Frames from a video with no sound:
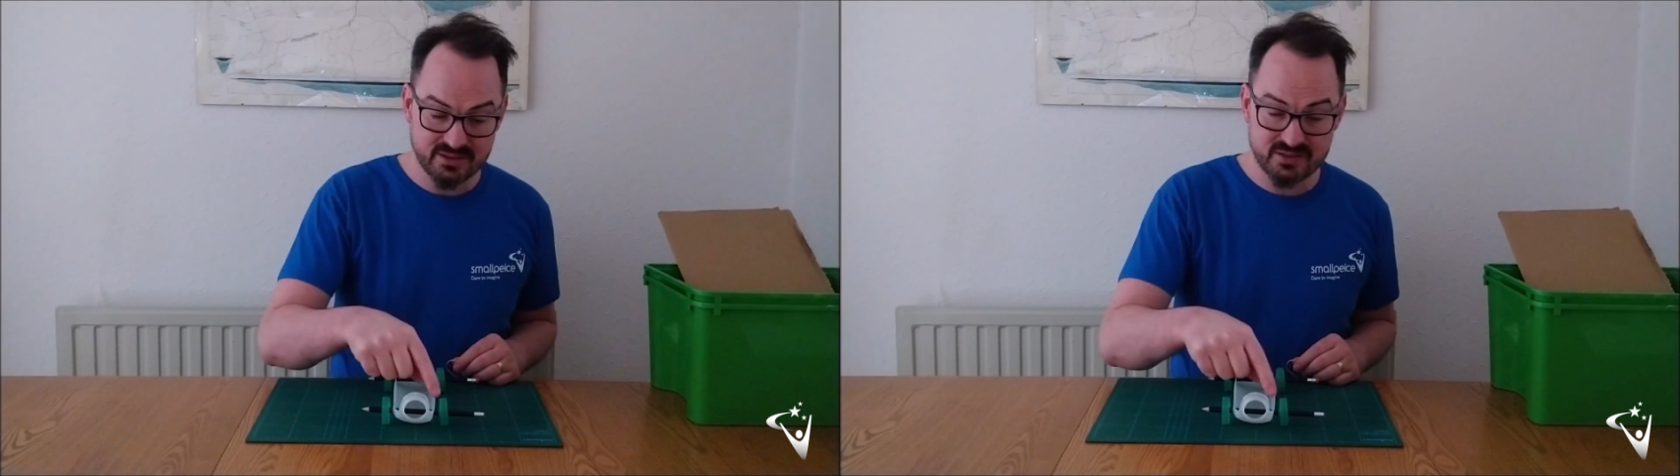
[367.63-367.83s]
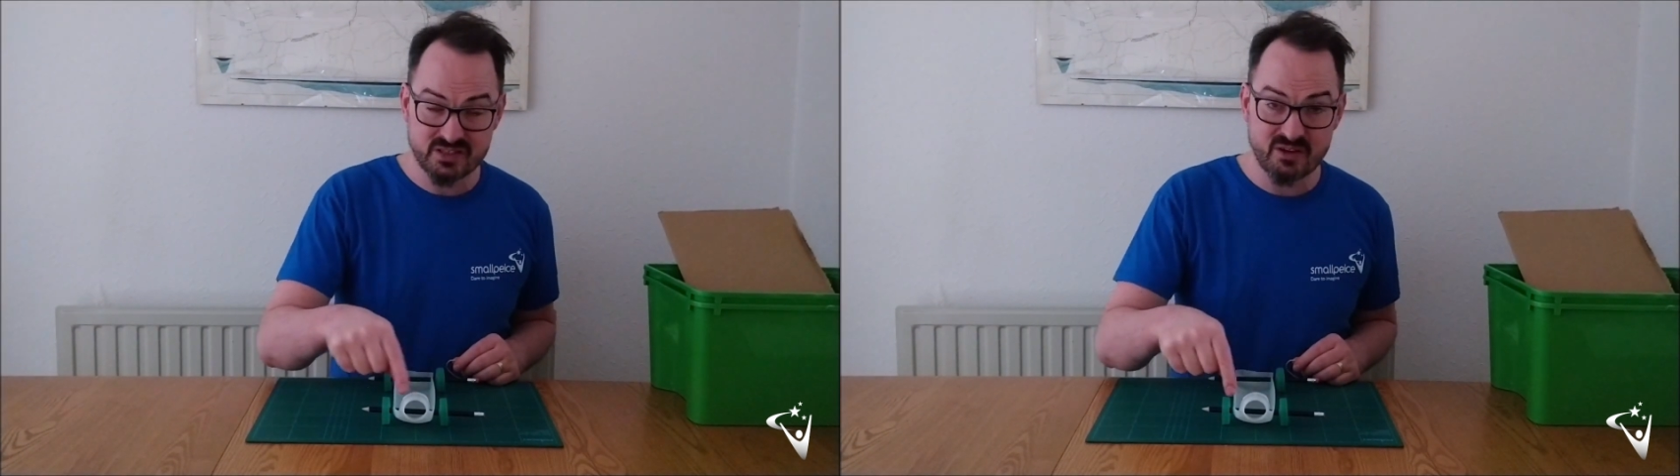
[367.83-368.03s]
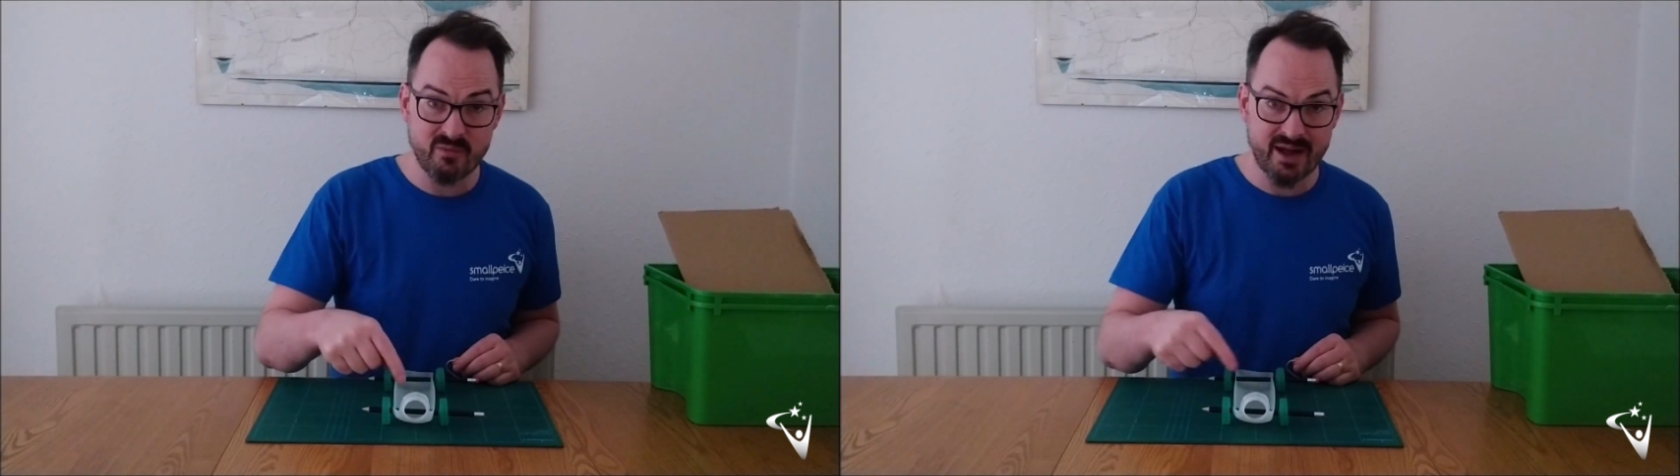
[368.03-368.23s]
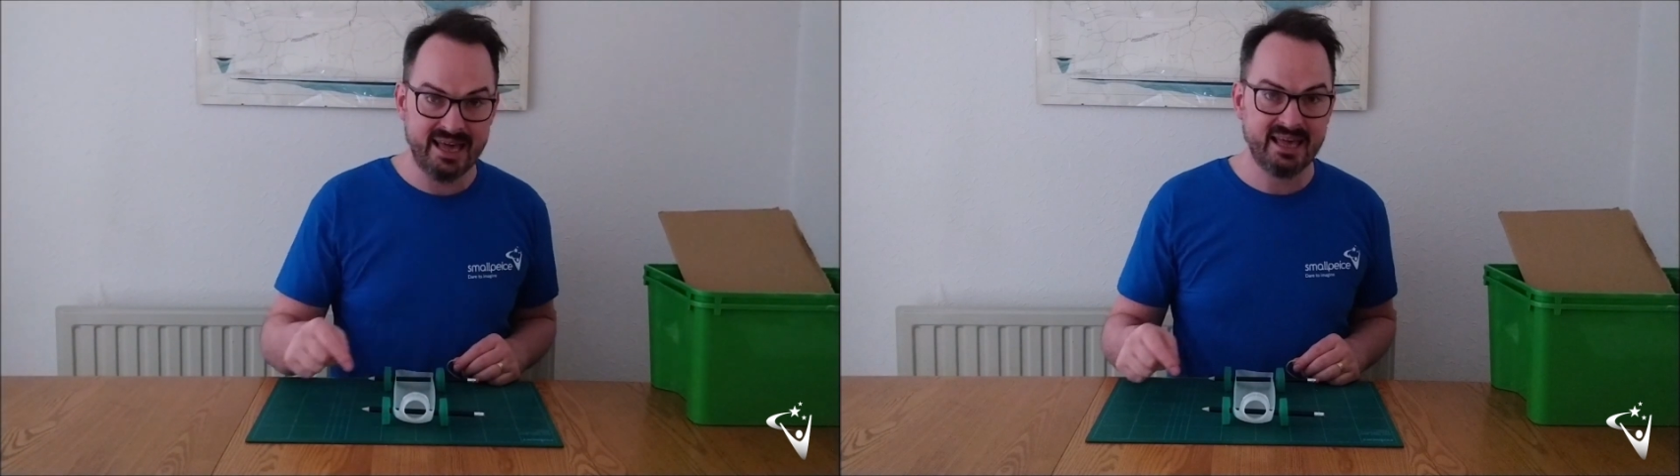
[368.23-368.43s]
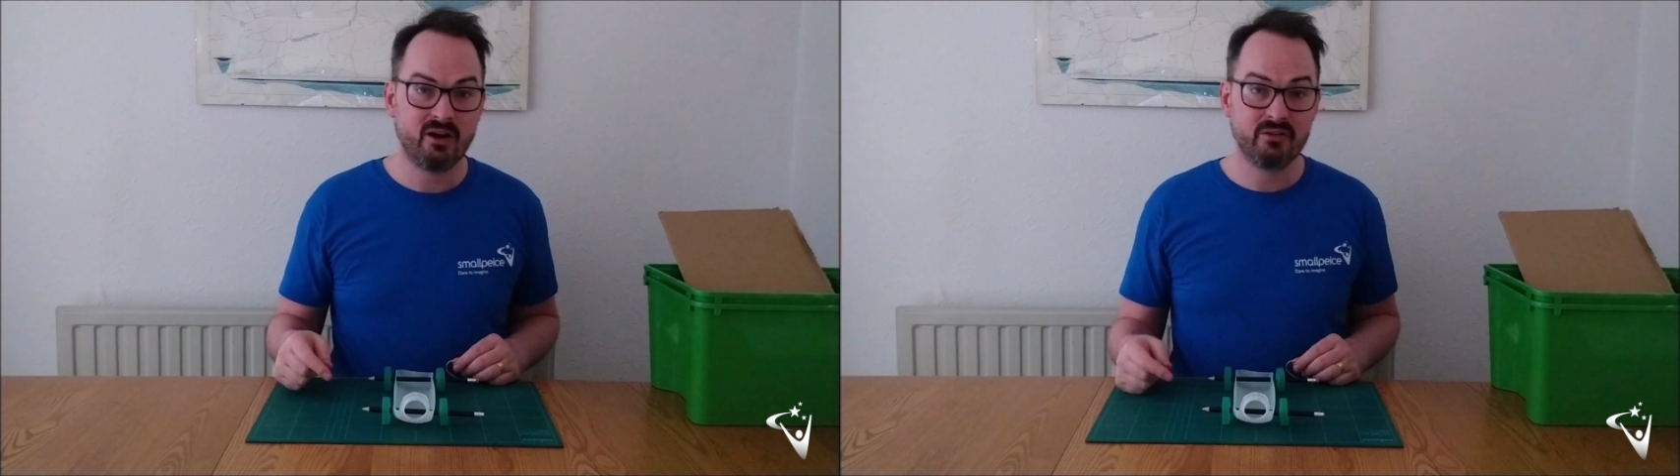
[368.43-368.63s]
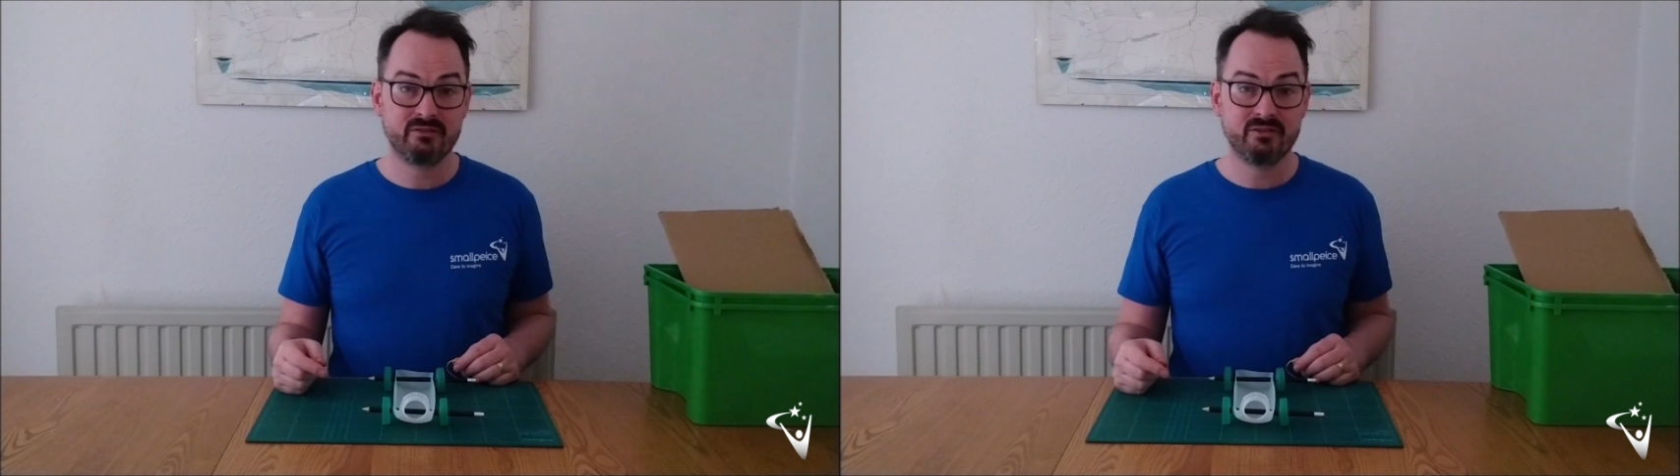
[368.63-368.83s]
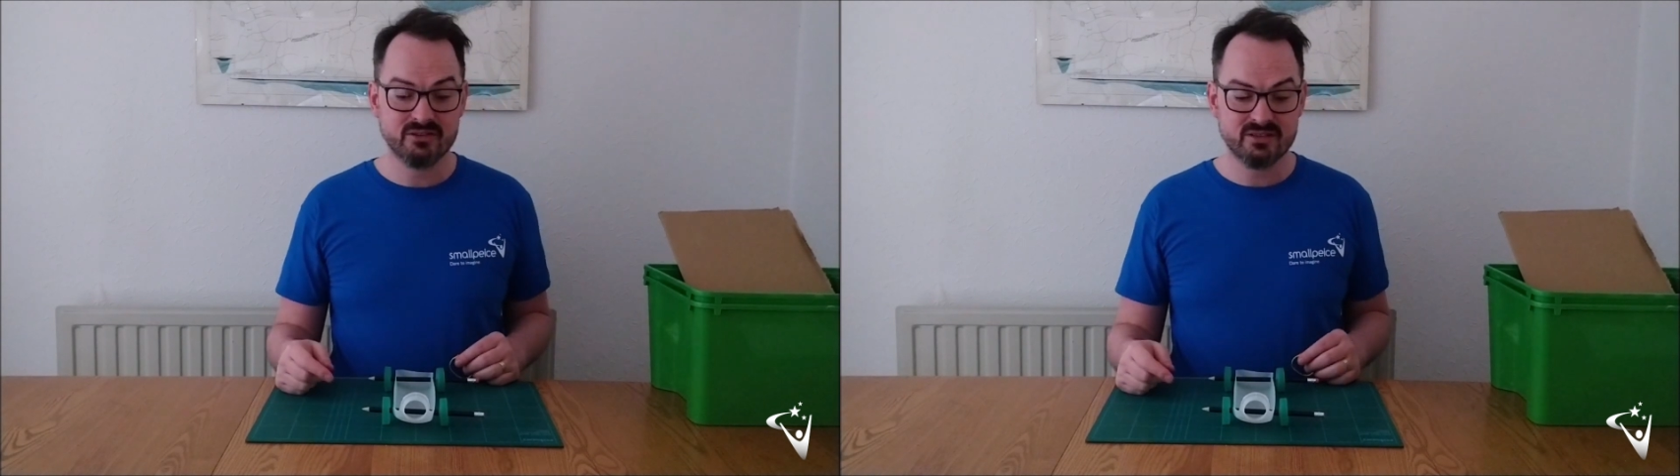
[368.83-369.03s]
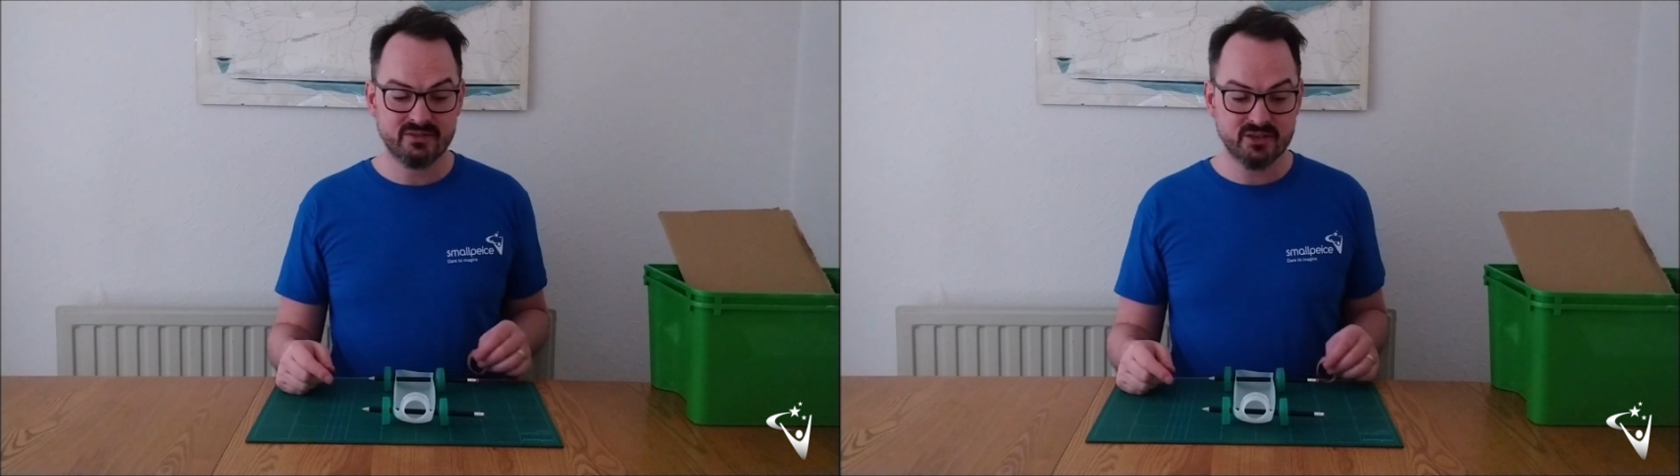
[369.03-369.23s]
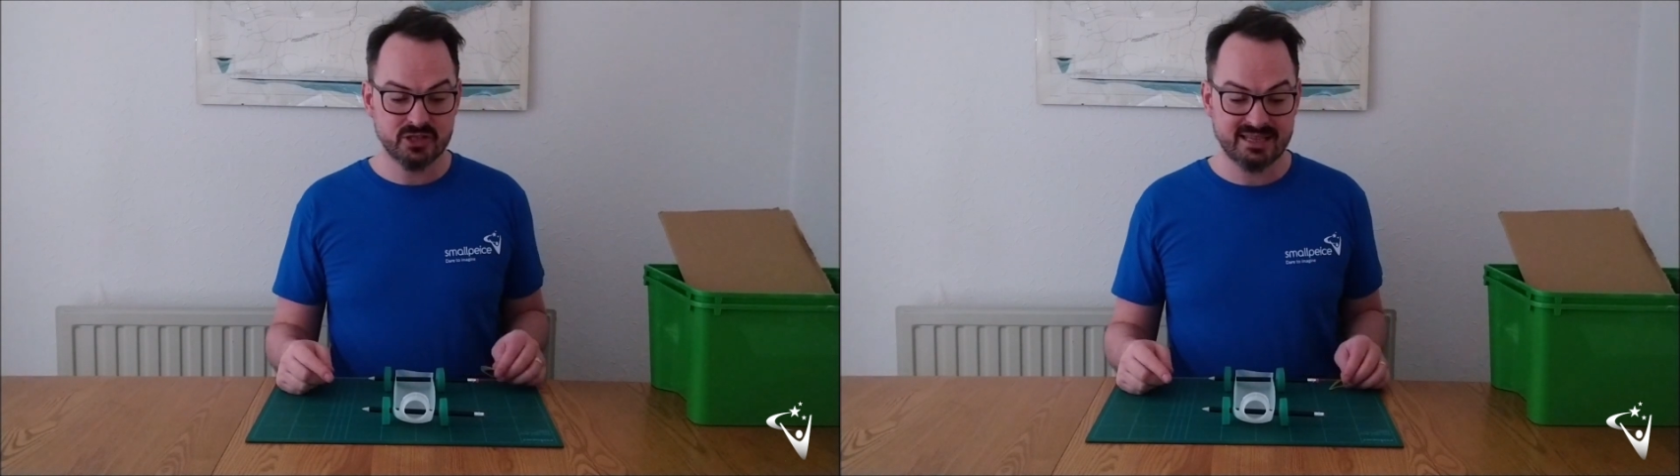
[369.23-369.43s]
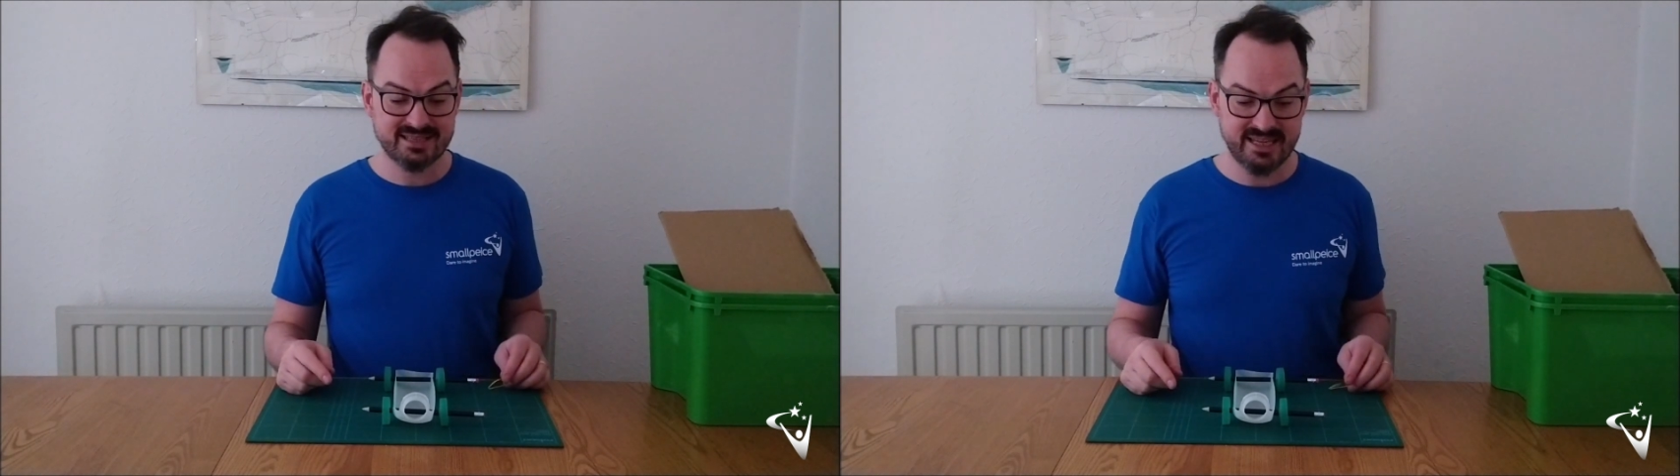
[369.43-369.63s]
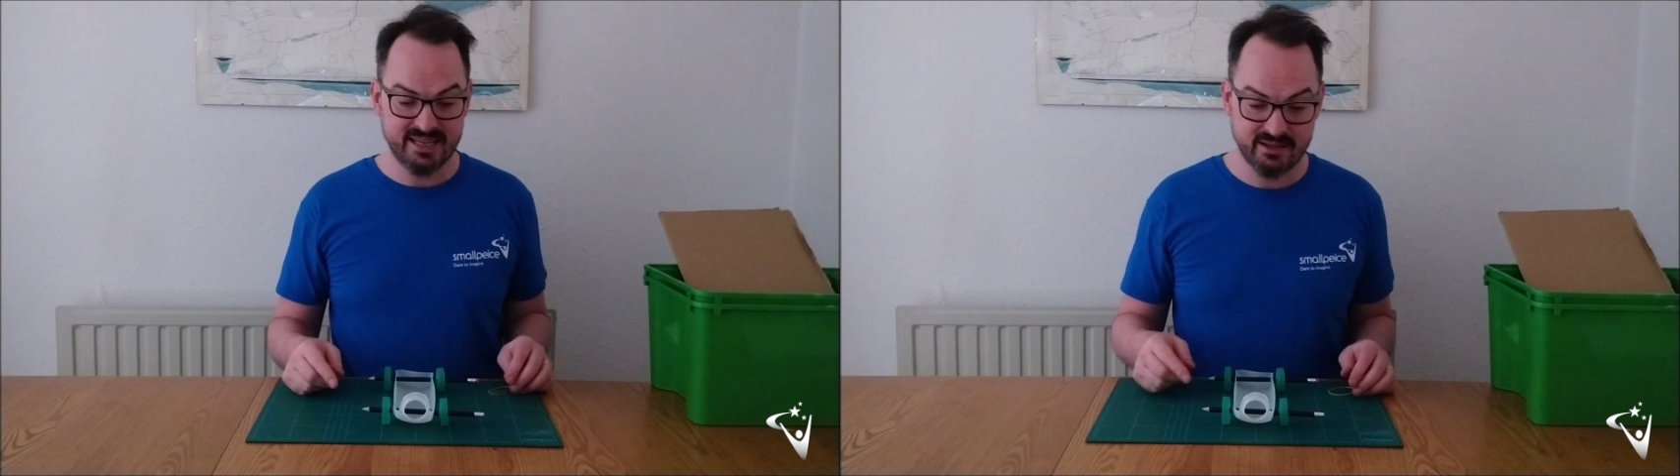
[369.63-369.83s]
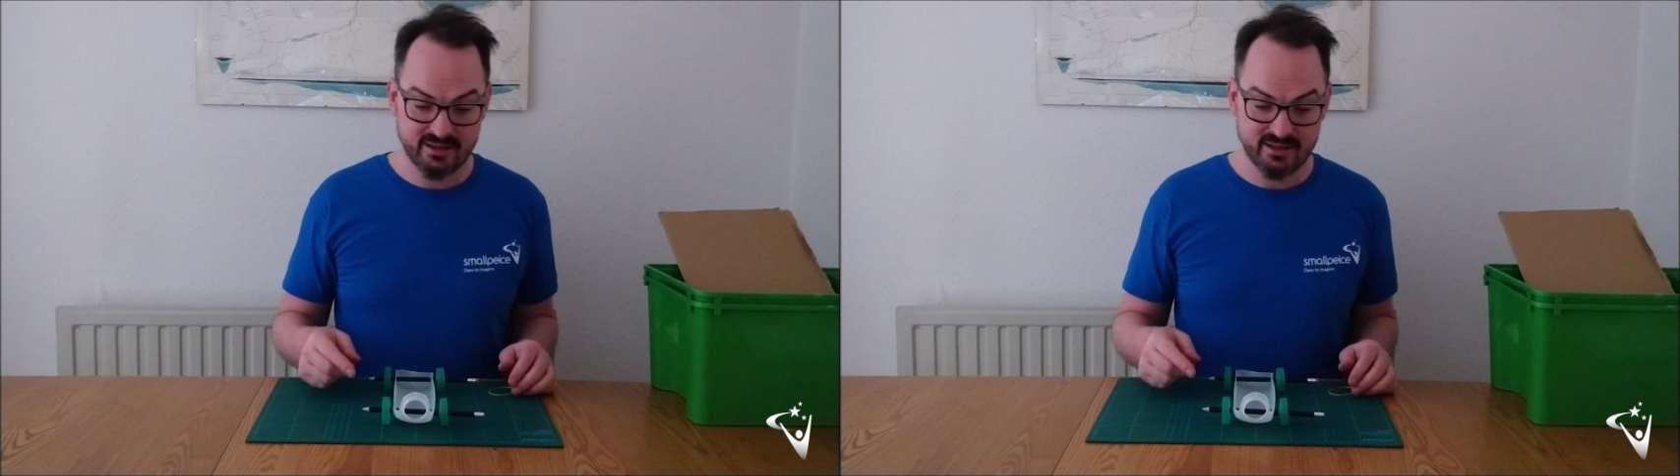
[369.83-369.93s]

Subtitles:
somewhere on the front of the chassis.